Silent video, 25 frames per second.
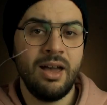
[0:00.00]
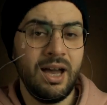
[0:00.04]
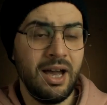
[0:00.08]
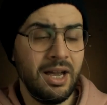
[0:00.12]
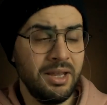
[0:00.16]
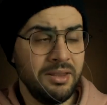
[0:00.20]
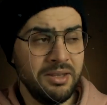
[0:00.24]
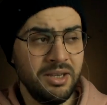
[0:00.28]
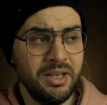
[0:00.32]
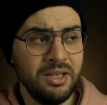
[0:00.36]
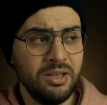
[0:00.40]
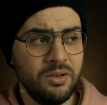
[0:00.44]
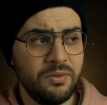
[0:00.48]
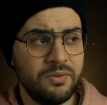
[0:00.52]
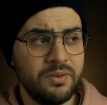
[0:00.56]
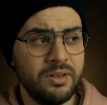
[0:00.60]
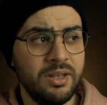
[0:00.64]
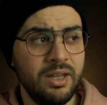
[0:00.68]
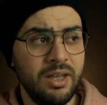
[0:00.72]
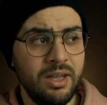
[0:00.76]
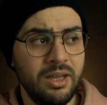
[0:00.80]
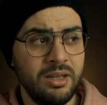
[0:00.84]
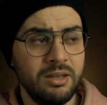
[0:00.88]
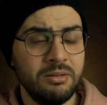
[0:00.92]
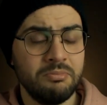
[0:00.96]
At the end of the
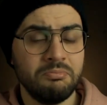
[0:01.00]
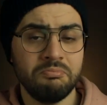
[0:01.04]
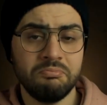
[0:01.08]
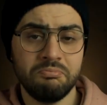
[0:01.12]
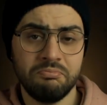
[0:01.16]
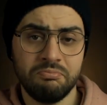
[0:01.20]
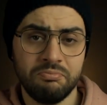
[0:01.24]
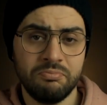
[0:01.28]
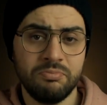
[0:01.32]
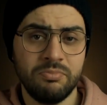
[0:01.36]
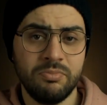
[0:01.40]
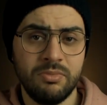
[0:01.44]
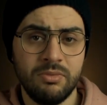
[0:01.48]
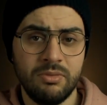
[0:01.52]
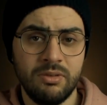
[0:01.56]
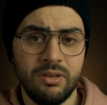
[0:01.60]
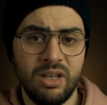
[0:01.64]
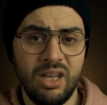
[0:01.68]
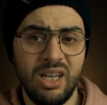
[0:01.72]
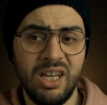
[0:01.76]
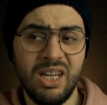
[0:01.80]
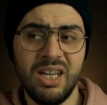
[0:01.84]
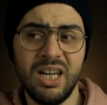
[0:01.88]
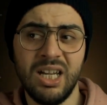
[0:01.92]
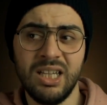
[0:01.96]
day,
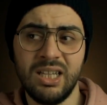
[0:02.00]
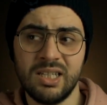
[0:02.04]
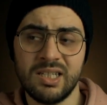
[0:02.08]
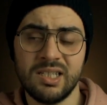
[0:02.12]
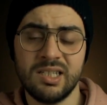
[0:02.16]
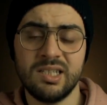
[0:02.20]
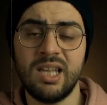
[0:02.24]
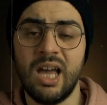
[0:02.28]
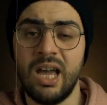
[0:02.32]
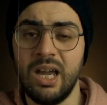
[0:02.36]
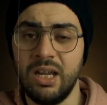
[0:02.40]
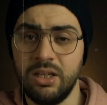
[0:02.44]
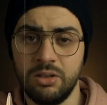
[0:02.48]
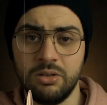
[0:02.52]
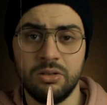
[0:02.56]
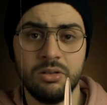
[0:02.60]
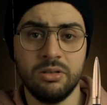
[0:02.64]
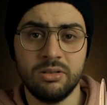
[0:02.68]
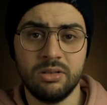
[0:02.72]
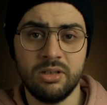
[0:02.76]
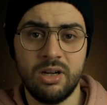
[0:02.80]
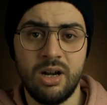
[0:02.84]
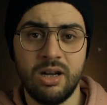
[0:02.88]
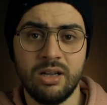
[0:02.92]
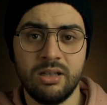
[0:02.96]
he got a signed
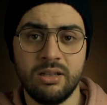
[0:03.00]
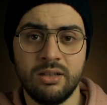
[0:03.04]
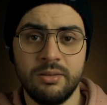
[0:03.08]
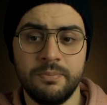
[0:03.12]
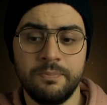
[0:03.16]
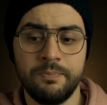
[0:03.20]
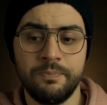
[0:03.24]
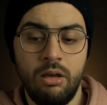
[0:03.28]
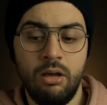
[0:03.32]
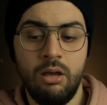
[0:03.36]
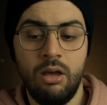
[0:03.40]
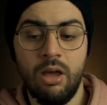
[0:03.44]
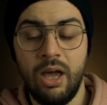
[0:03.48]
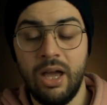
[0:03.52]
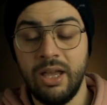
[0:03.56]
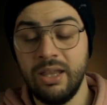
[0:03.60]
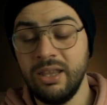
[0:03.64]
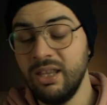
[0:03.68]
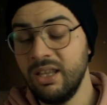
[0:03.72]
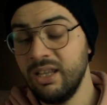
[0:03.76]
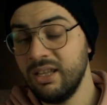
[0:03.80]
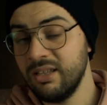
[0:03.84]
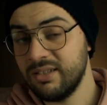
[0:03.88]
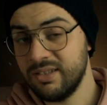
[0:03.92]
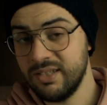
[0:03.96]
contract, and
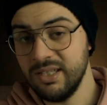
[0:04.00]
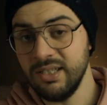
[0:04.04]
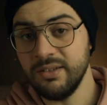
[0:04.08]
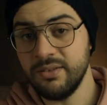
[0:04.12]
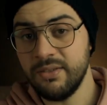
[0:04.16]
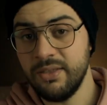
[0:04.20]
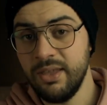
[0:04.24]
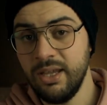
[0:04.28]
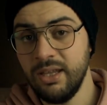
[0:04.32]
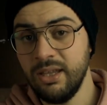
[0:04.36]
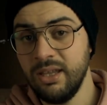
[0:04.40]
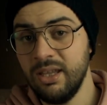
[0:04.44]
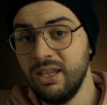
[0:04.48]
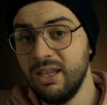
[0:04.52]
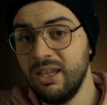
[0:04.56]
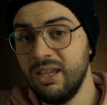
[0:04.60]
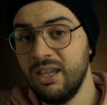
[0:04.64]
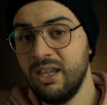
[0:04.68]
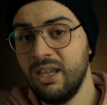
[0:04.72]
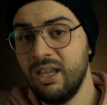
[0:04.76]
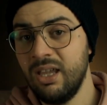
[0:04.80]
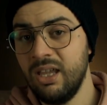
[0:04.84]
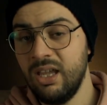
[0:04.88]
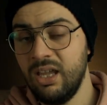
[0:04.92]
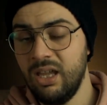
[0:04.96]
since then,
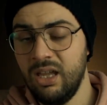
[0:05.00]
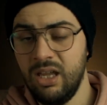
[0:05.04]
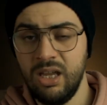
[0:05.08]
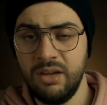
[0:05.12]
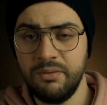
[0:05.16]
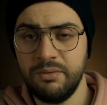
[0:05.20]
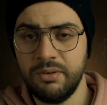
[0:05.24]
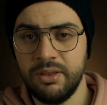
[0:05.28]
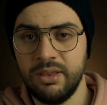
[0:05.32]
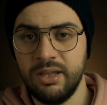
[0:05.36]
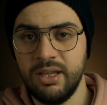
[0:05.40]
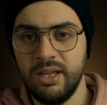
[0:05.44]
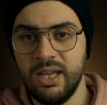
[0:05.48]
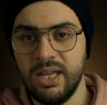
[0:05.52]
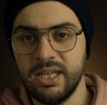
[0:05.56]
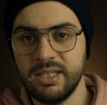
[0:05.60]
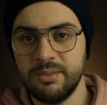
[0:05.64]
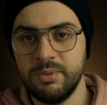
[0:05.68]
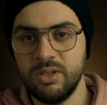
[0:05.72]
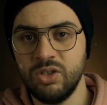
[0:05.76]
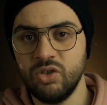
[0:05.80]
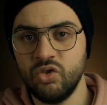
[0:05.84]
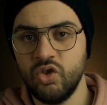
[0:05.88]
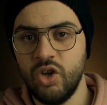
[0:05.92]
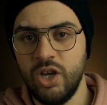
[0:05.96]
everything has
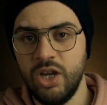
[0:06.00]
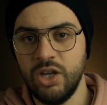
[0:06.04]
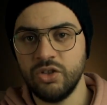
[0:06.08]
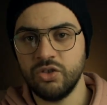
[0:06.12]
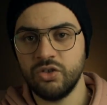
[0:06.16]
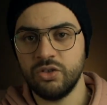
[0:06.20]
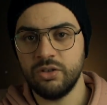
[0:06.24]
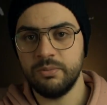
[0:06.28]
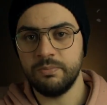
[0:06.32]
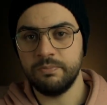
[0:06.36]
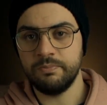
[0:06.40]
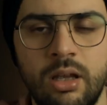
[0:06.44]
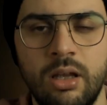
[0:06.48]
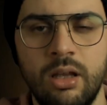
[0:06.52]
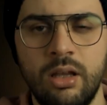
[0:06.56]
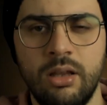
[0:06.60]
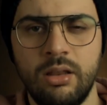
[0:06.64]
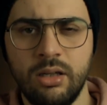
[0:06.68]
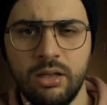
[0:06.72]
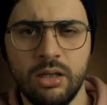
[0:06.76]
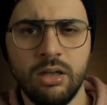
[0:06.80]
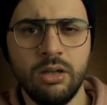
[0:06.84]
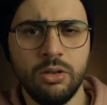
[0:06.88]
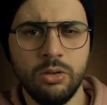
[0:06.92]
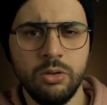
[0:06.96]
been changed.
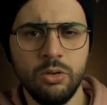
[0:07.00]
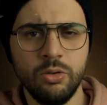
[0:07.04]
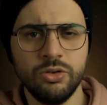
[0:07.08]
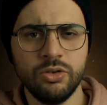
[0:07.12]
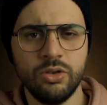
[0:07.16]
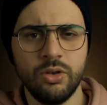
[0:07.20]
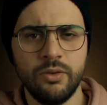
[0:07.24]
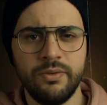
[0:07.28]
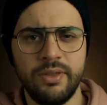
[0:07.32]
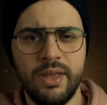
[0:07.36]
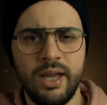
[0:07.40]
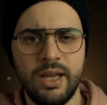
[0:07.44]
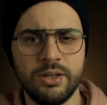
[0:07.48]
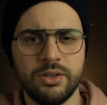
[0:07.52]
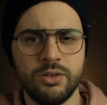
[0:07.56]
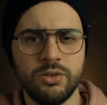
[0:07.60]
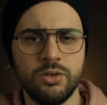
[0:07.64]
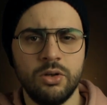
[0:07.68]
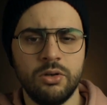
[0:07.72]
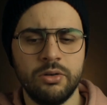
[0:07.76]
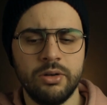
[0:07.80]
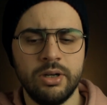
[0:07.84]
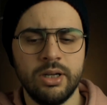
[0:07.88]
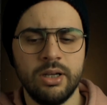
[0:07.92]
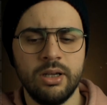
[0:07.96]
The conclusion of that
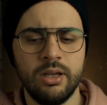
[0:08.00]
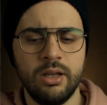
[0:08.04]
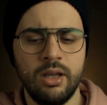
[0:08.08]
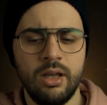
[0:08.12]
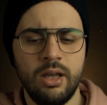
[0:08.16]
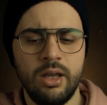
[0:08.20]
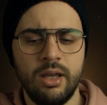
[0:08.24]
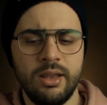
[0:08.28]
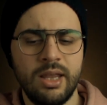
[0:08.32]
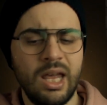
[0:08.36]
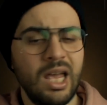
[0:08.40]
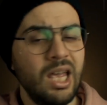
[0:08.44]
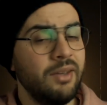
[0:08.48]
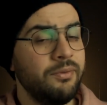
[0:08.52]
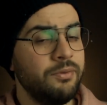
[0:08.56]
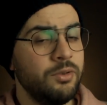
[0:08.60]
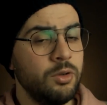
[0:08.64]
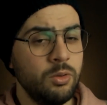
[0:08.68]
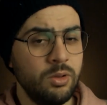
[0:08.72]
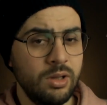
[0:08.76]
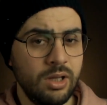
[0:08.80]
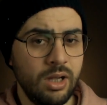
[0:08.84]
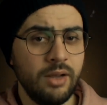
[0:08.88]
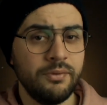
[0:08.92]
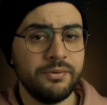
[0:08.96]
story, that if you
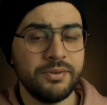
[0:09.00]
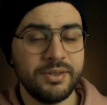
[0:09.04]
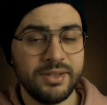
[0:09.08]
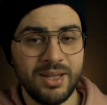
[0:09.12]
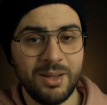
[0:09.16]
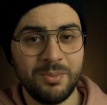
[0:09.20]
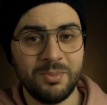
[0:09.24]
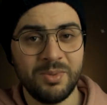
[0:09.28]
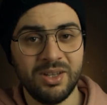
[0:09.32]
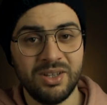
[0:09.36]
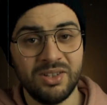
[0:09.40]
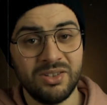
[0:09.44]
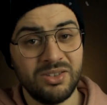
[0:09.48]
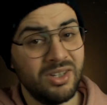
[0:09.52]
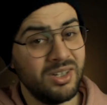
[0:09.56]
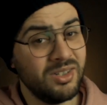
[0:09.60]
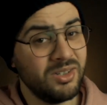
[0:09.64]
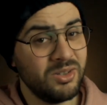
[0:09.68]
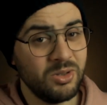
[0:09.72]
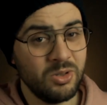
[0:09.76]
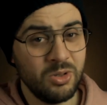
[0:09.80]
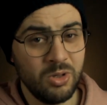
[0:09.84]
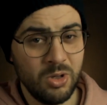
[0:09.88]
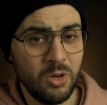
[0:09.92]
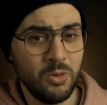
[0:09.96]
love something,
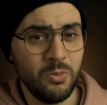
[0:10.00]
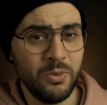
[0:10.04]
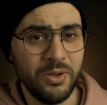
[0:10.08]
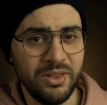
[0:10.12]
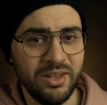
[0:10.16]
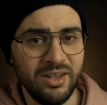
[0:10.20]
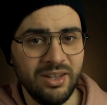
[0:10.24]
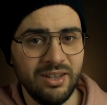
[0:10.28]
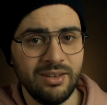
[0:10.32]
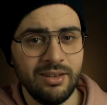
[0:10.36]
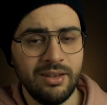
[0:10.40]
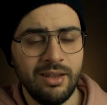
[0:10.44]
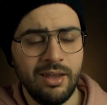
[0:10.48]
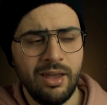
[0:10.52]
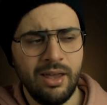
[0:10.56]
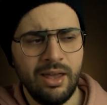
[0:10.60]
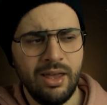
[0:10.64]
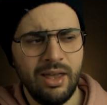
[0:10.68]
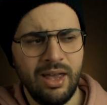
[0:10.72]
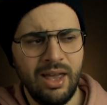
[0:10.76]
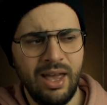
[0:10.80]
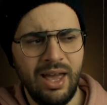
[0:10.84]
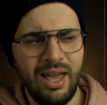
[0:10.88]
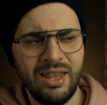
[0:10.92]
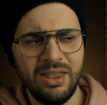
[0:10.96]
just go with it,
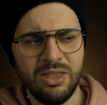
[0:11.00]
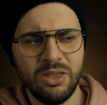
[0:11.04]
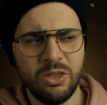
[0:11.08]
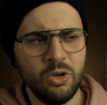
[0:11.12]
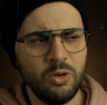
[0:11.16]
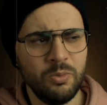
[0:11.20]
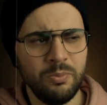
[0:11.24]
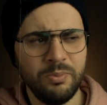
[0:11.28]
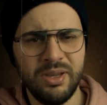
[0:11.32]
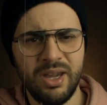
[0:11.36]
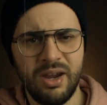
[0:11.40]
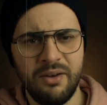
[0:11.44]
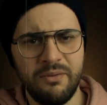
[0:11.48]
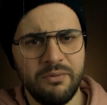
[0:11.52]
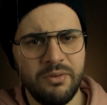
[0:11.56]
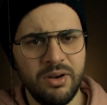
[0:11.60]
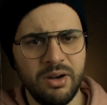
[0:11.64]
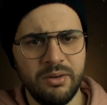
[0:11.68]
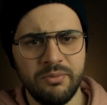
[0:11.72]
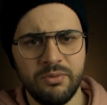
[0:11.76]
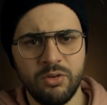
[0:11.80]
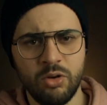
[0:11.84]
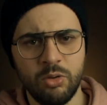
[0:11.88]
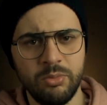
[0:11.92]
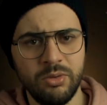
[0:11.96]
and don't be
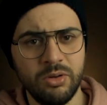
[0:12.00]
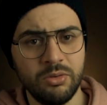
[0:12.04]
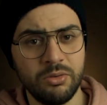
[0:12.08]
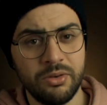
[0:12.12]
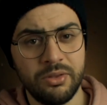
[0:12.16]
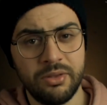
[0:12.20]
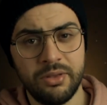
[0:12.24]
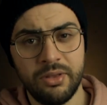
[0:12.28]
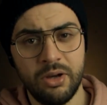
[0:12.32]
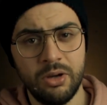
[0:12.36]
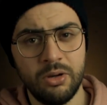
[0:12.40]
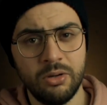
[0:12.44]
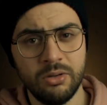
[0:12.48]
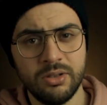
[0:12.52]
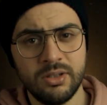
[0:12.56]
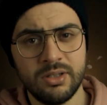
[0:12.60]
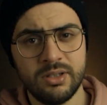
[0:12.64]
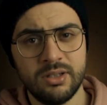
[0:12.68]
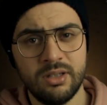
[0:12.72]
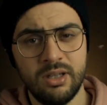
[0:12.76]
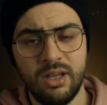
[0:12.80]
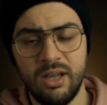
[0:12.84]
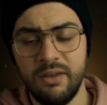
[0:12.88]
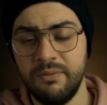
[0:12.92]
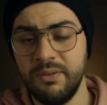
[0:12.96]
afraid from your
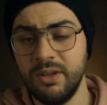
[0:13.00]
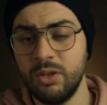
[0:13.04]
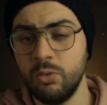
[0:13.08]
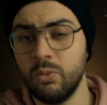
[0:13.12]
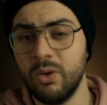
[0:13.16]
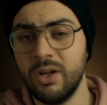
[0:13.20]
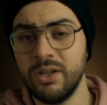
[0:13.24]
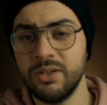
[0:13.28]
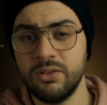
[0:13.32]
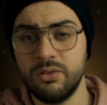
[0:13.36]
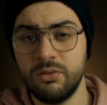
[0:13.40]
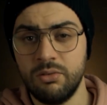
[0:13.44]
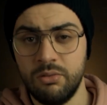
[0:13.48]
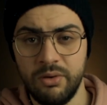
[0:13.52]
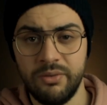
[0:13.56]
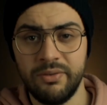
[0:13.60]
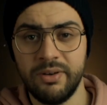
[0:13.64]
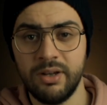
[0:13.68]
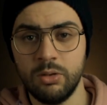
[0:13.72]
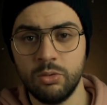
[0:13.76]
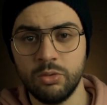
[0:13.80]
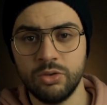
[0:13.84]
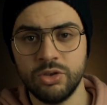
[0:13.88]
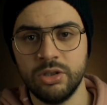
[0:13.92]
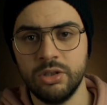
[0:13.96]
thoughts if it was
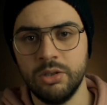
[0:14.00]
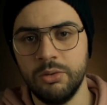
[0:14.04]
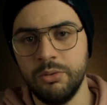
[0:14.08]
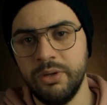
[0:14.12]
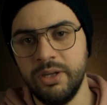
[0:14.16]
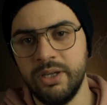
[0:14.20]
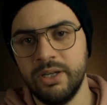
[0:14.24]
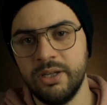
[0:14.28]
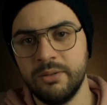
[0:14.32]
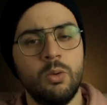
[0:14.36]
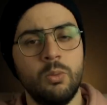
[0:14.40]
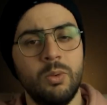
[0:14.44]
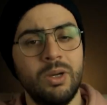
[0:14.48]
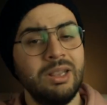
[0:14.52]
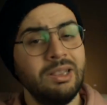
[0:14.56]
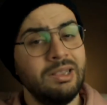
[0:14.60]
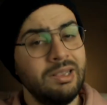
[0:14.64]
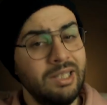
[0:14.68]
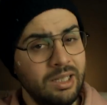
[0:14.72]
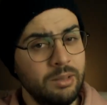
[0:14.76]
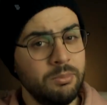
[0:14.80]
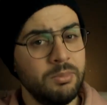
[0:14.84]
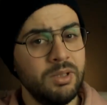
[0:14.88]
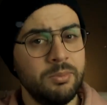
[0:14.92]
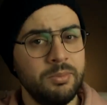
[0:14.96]
revolutionary. Well,
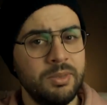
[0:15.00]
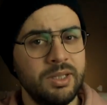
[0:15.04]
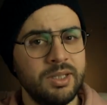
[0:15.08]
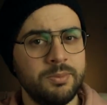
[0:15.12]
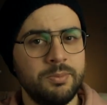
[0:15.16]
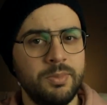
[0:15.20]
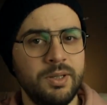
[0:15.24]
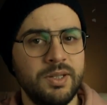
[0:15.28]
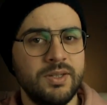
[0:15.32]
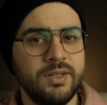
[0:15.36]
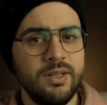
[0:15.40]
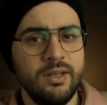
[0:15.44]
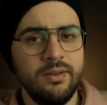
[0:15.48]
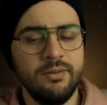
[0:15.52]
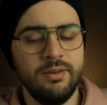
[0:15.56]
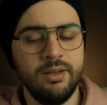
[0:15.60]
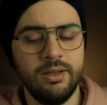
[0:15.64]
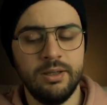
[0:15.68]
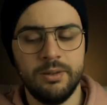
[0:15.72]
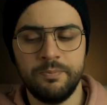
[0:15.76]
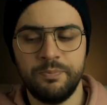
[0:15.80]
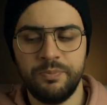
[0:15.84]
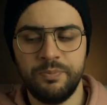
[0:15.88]
let me be specific.